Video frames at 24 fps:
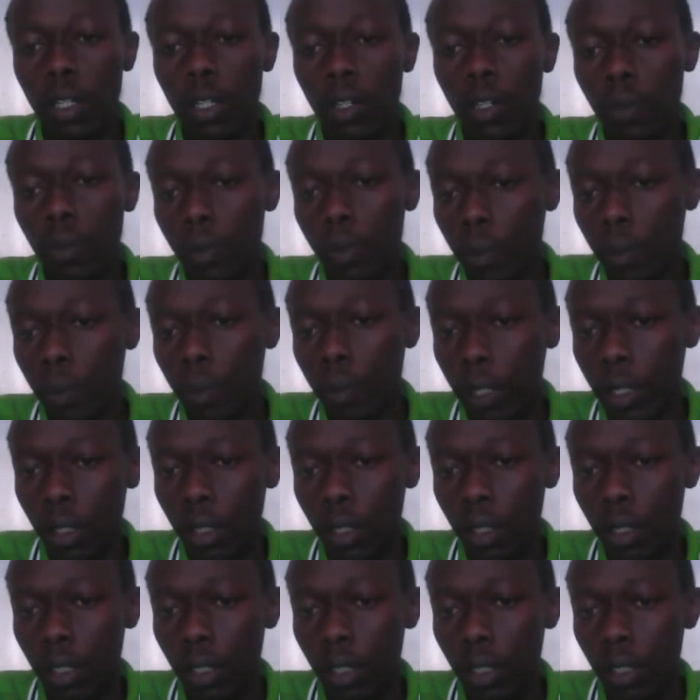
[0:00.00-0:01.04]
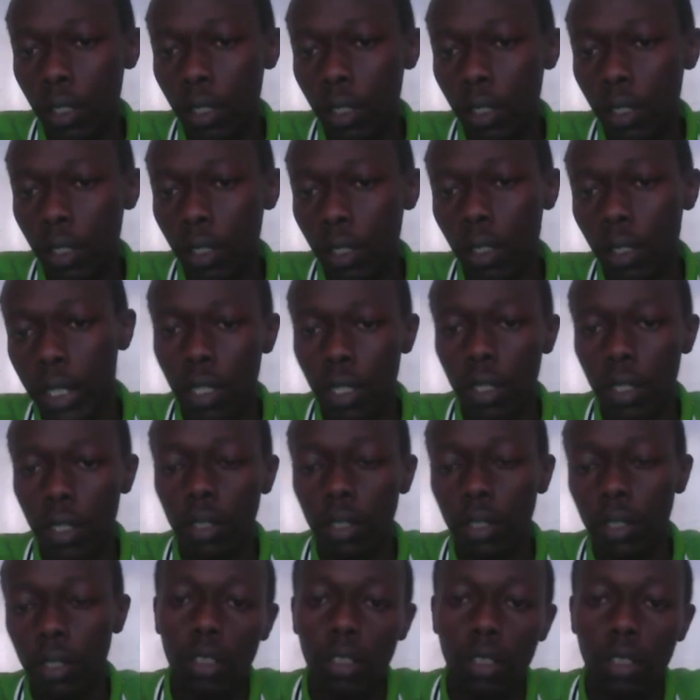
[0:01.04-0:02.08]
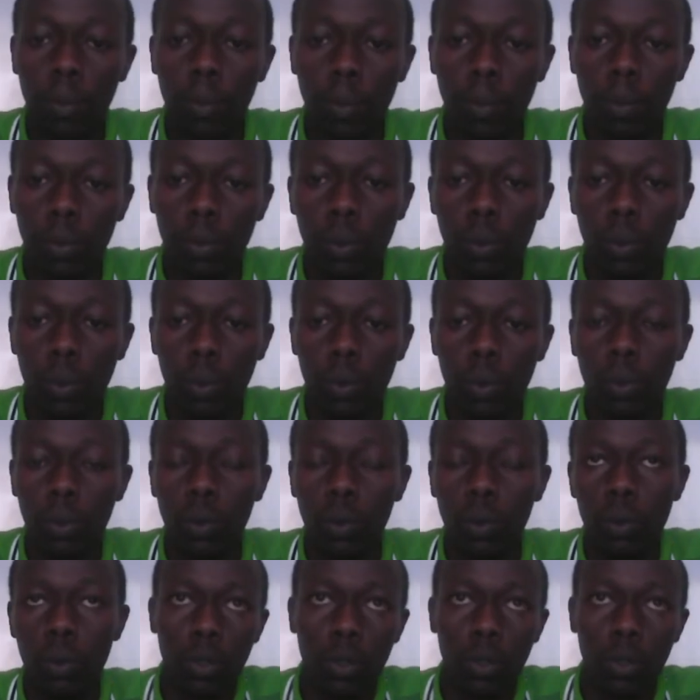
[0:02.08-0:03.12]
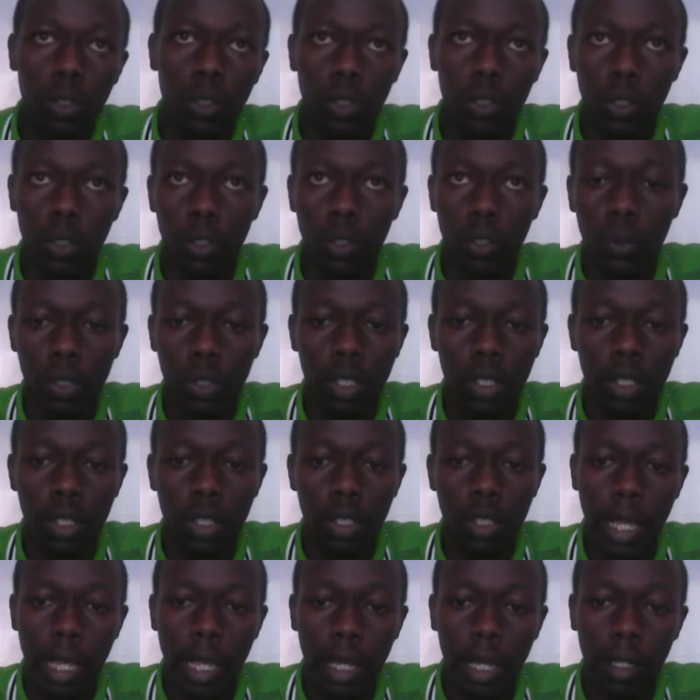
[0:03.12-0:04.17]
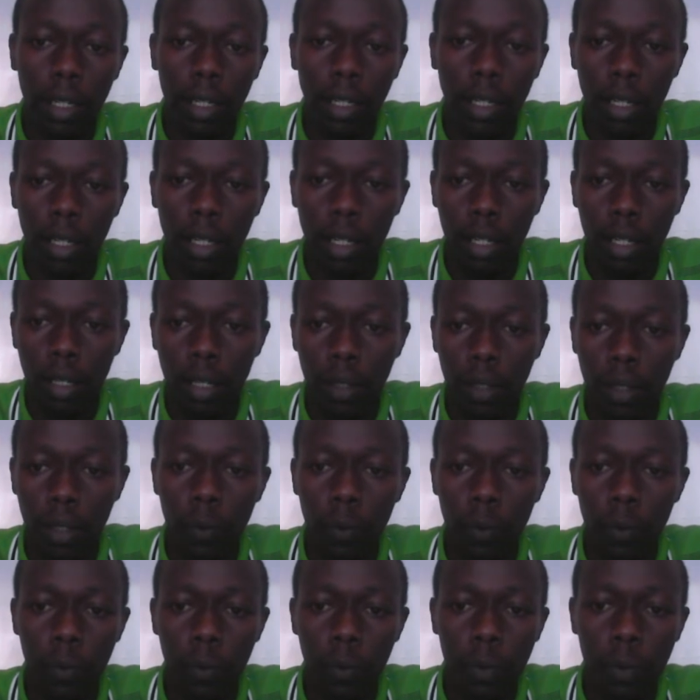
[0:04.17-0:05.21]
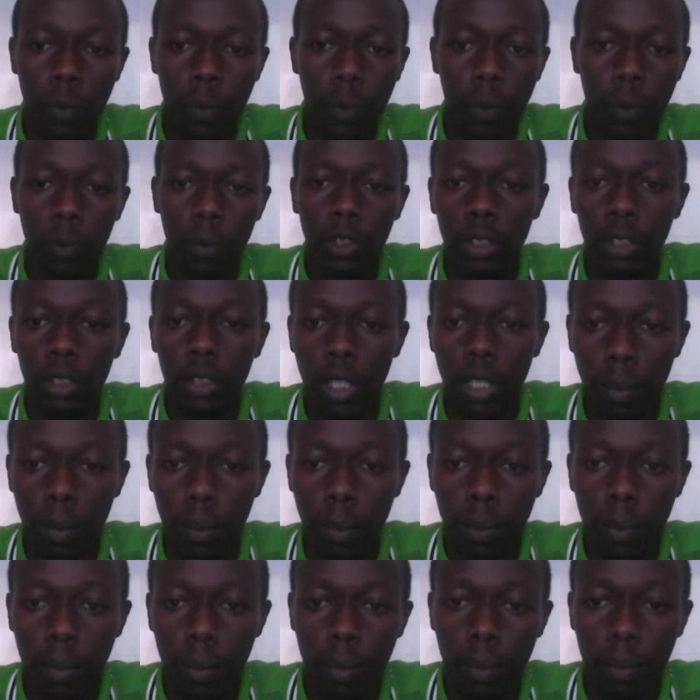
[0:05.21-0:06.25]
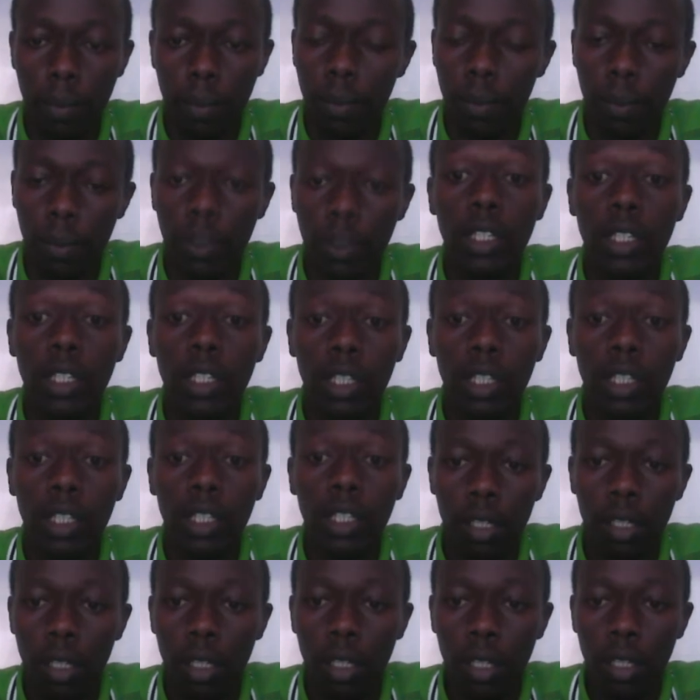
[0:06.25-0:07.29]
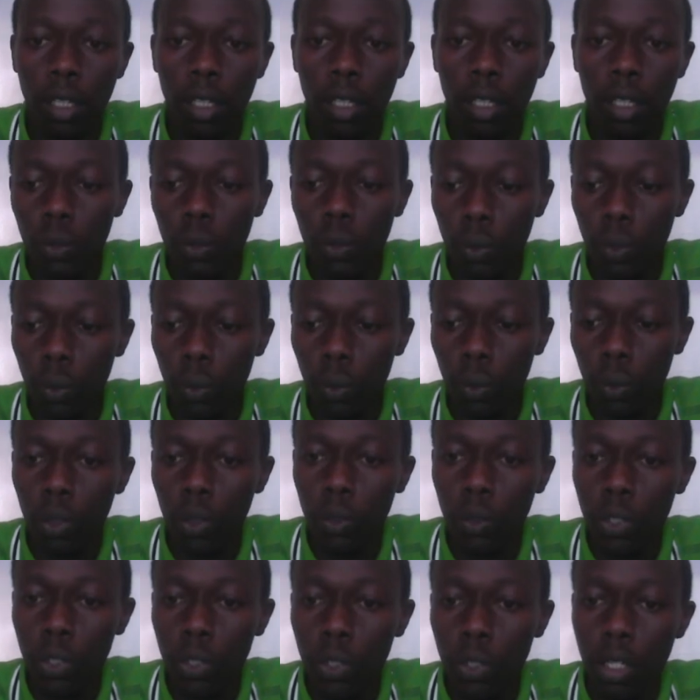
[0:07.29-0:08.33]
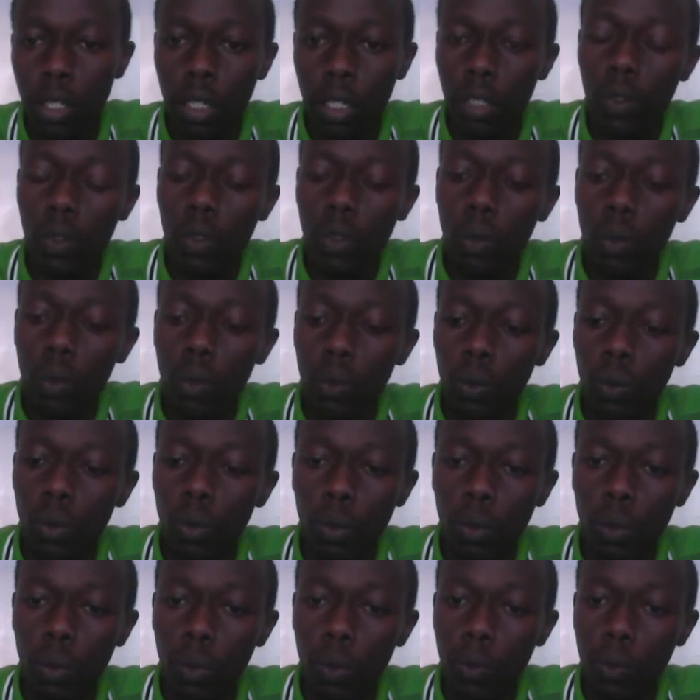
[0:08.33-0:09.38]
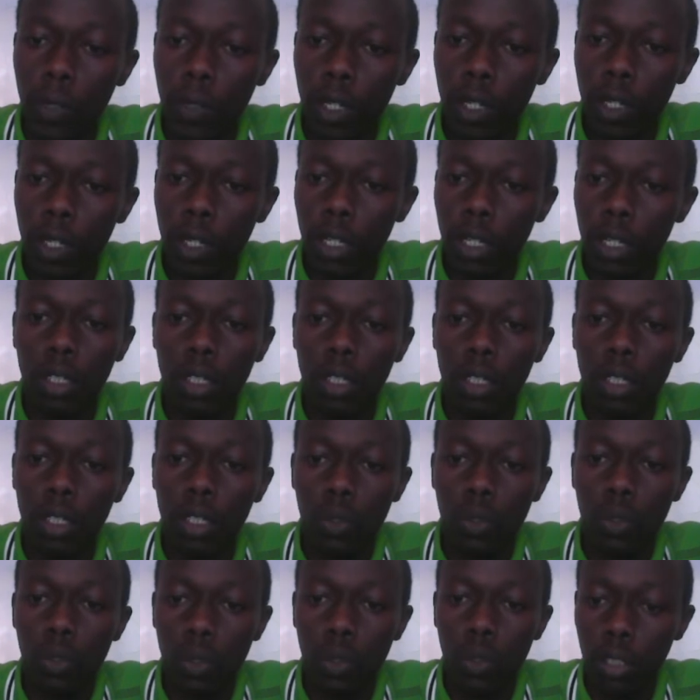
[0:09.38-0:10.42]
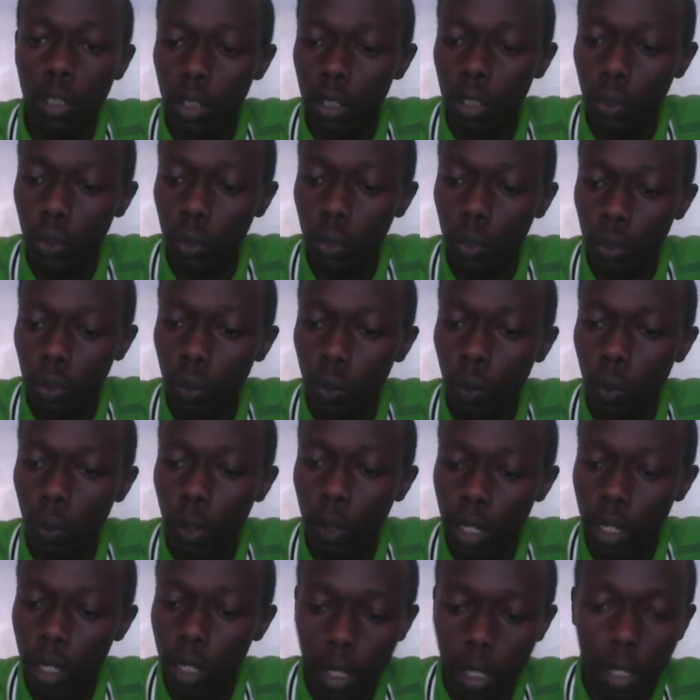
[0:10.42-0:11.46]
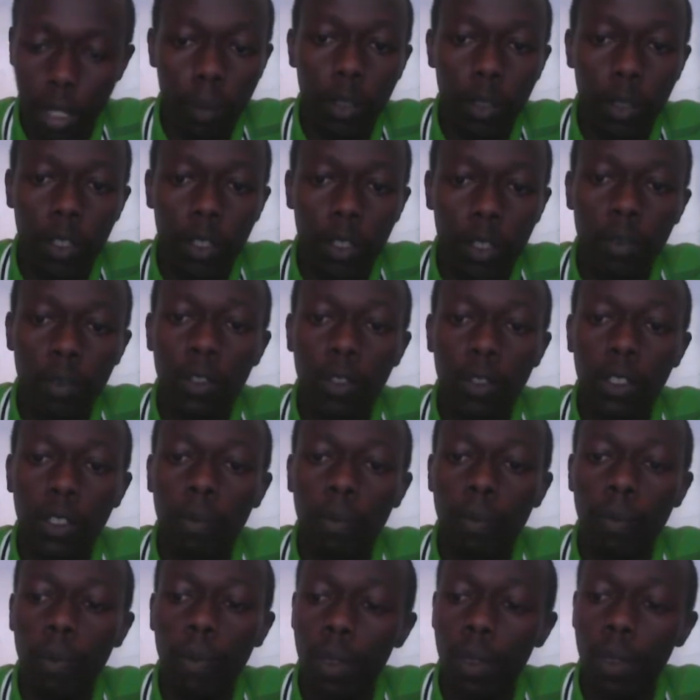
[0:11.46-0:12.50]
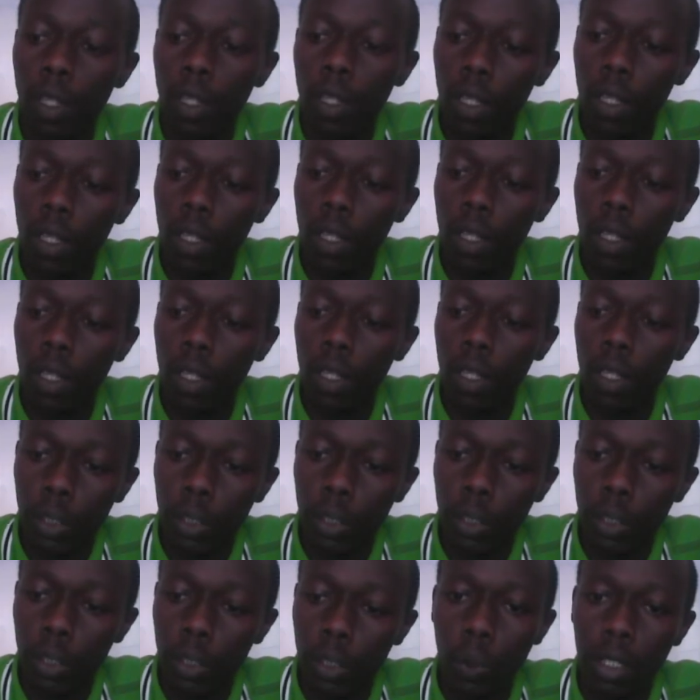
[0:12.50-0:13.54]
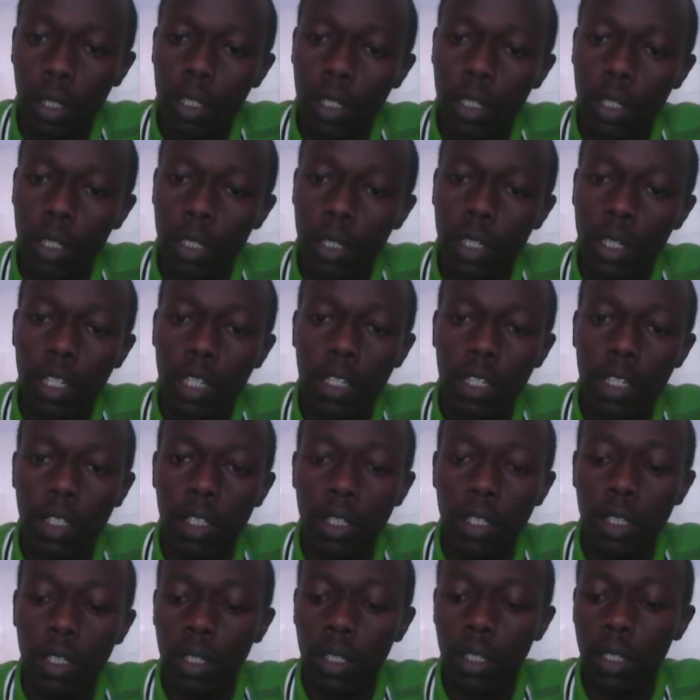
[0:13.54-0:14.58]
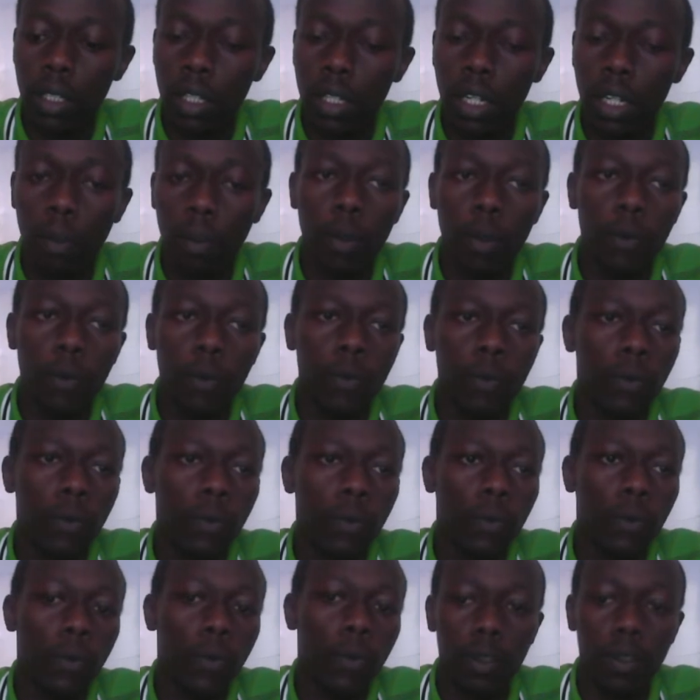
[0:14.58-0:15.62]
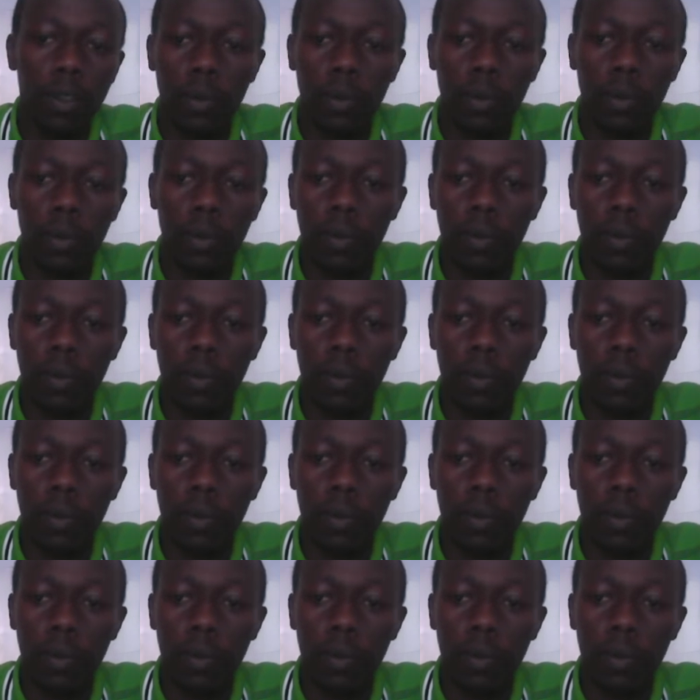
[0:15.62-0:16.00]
government actually took the initiative to use the idea from them. Yeah, so those are the two very solid reasons why I am giving JKUAT as number 5.